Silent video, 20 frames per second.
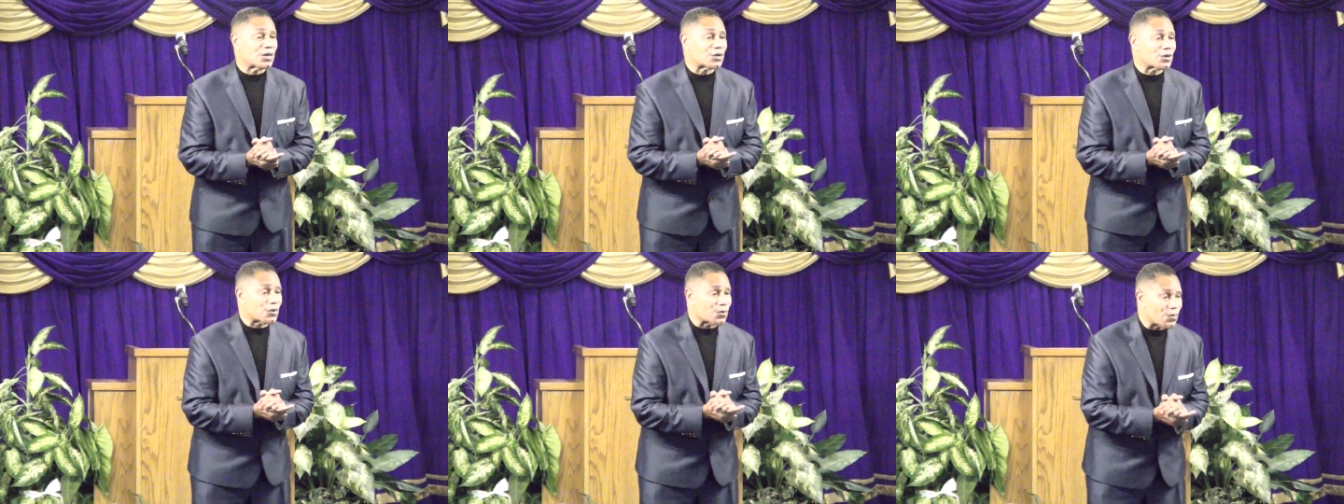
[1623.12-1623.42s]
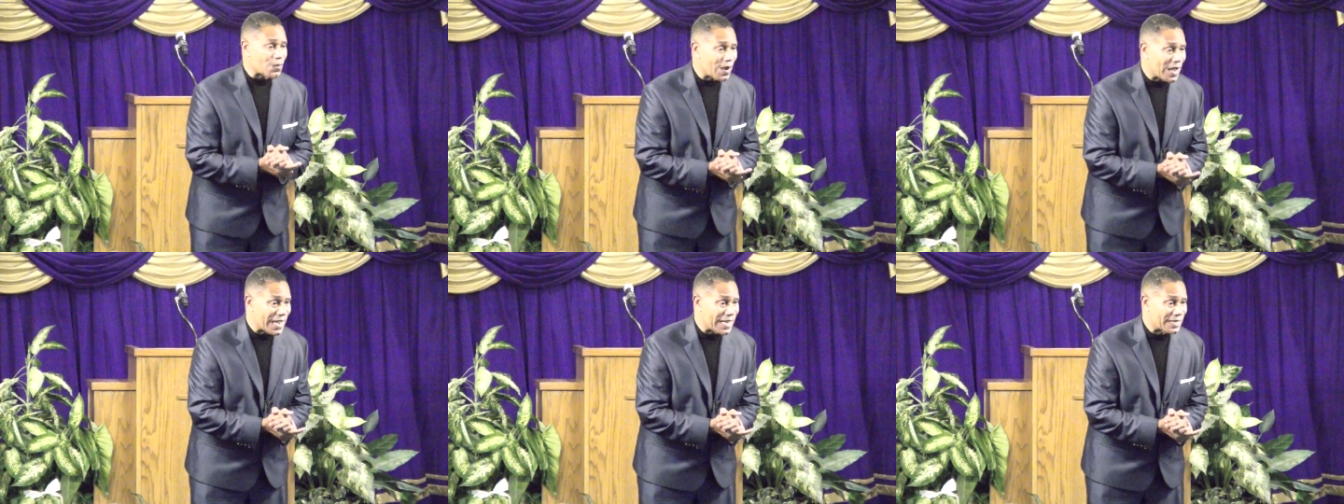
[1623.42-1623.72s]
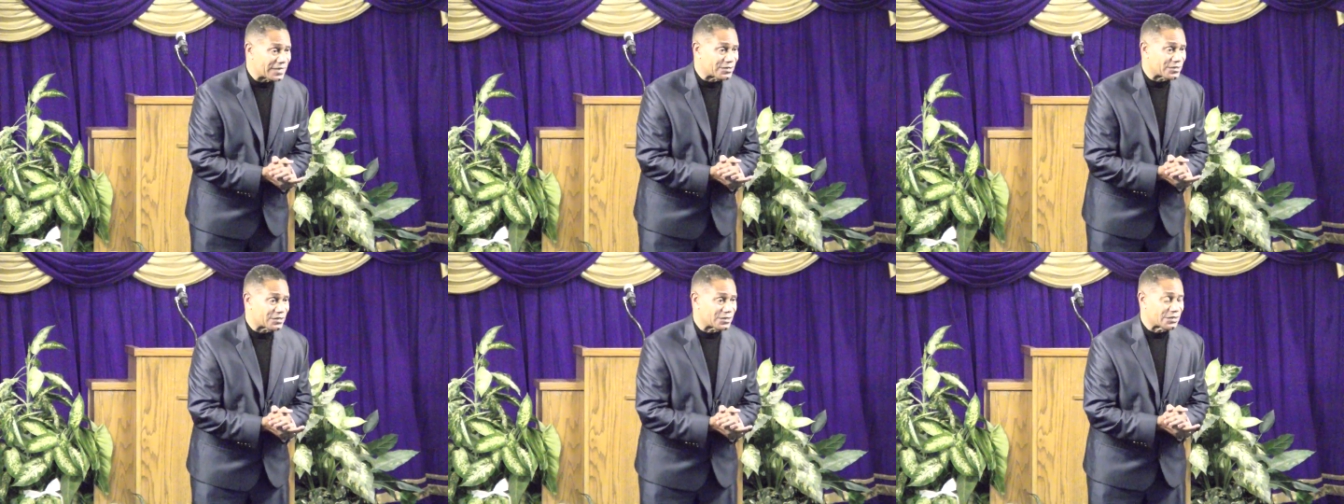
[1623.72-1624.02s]

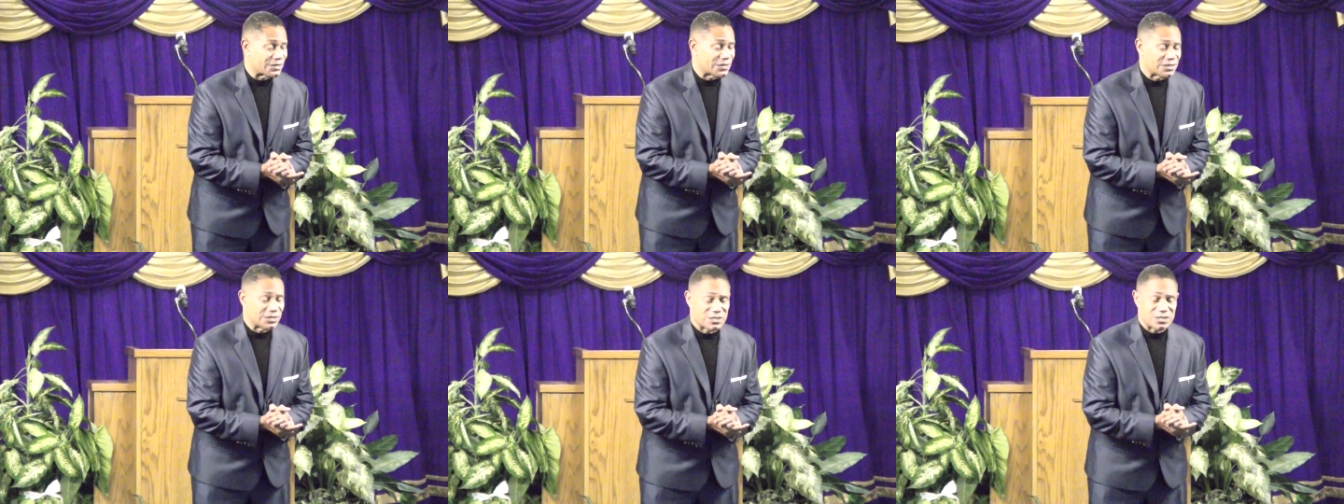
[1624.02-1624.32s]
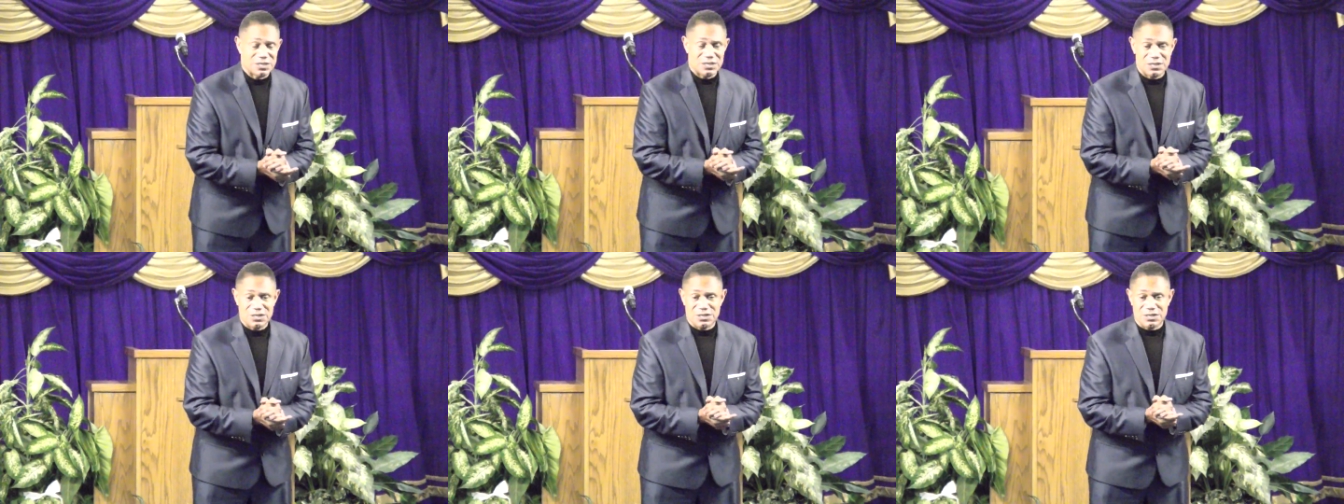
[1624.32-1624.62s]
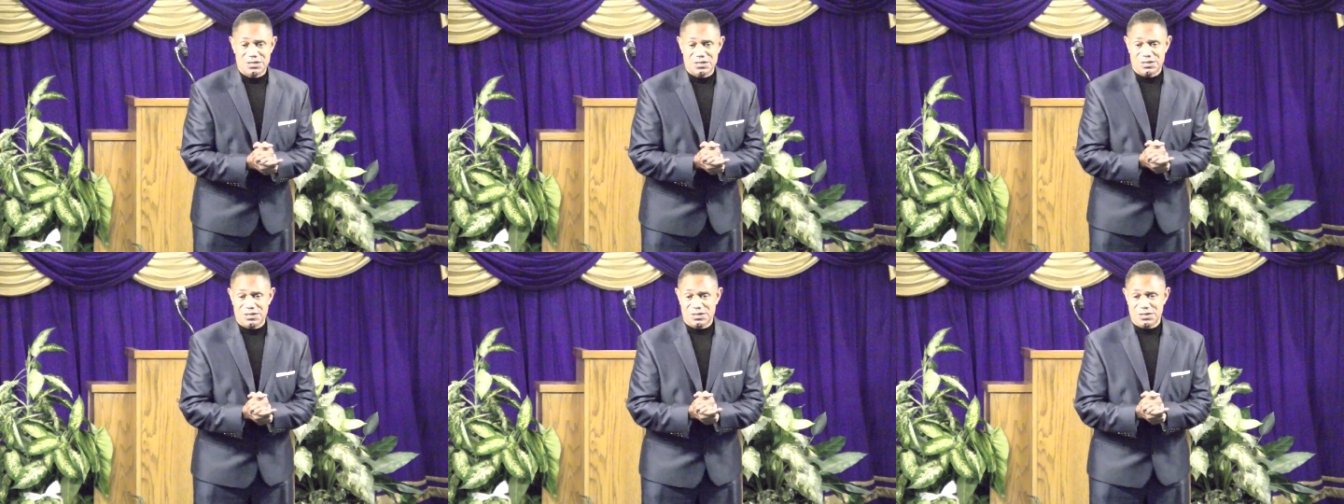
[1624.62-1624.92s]
Christ
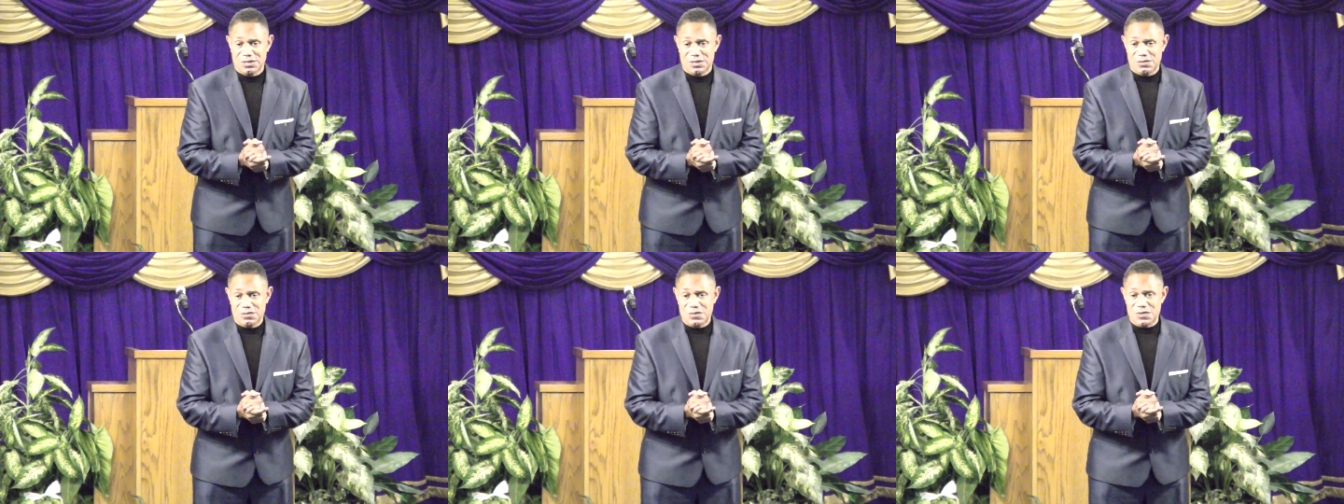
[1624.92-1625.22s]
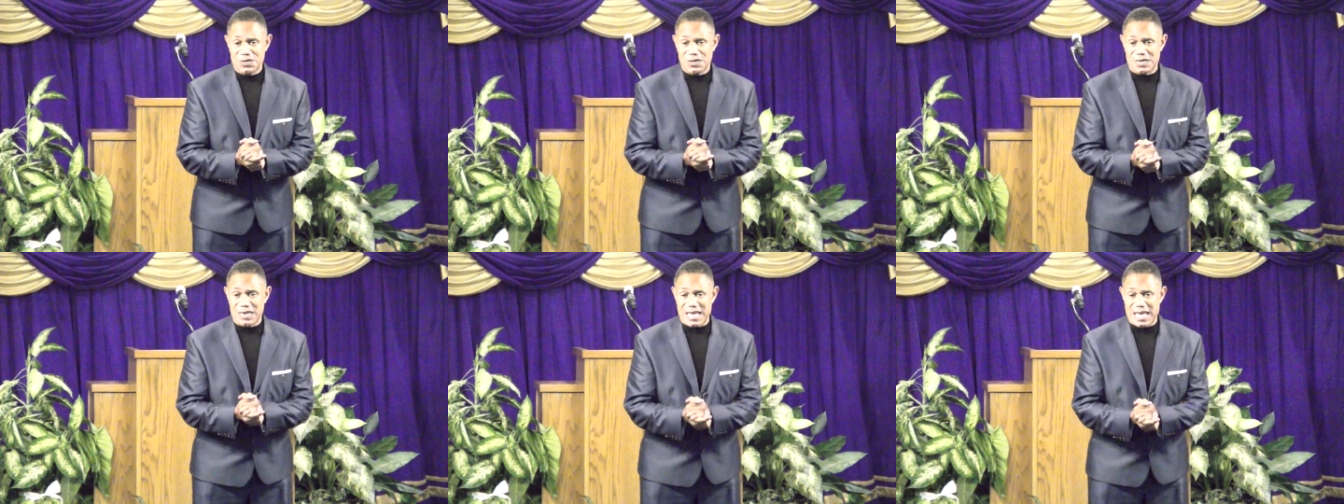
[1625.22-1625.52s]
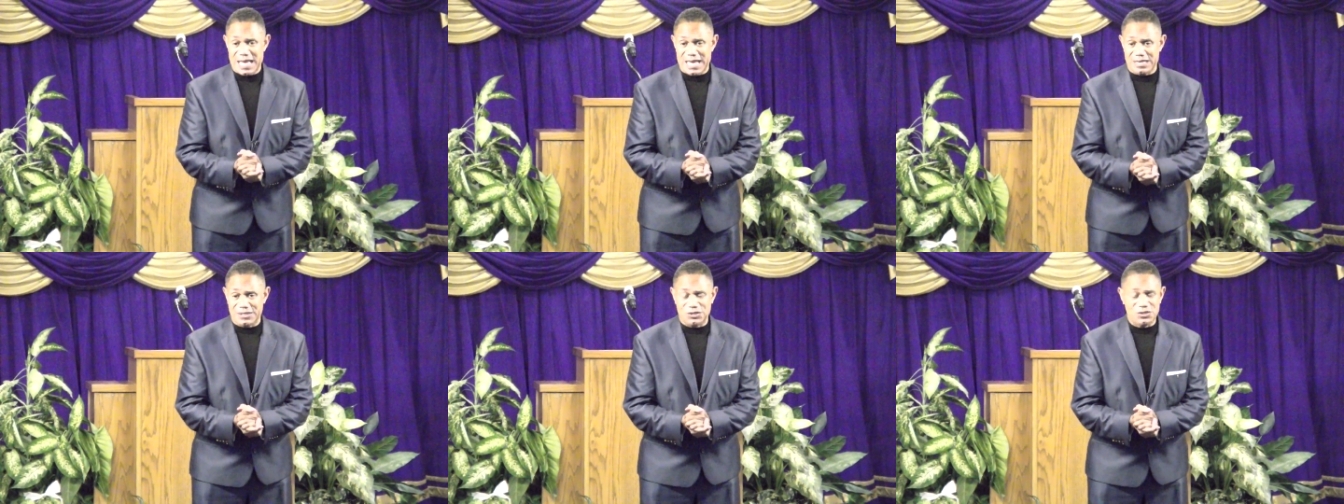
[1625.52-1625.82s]
will
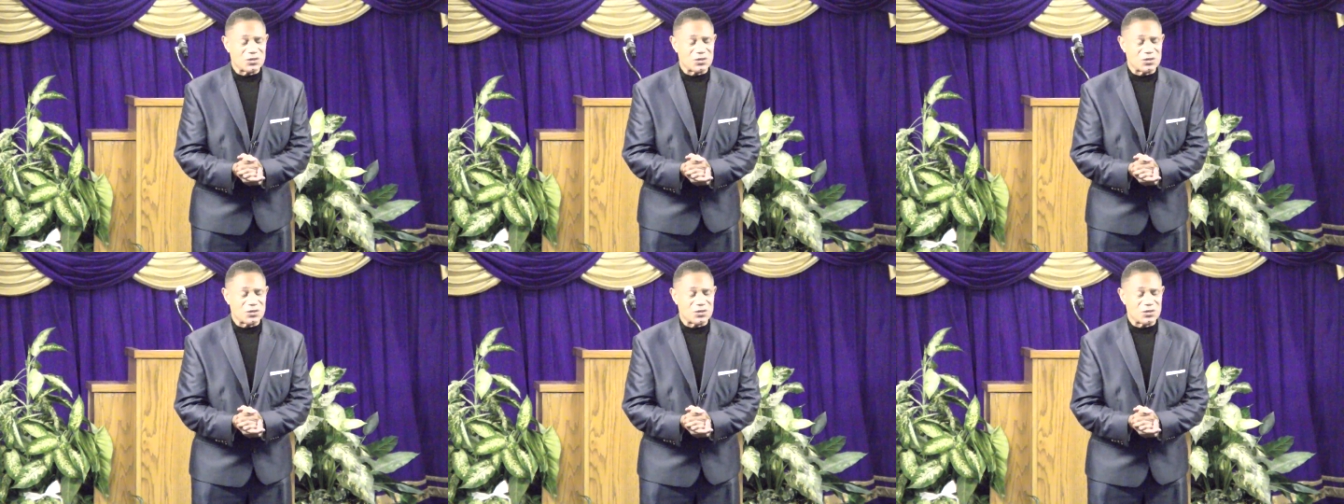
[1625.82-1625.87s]
last.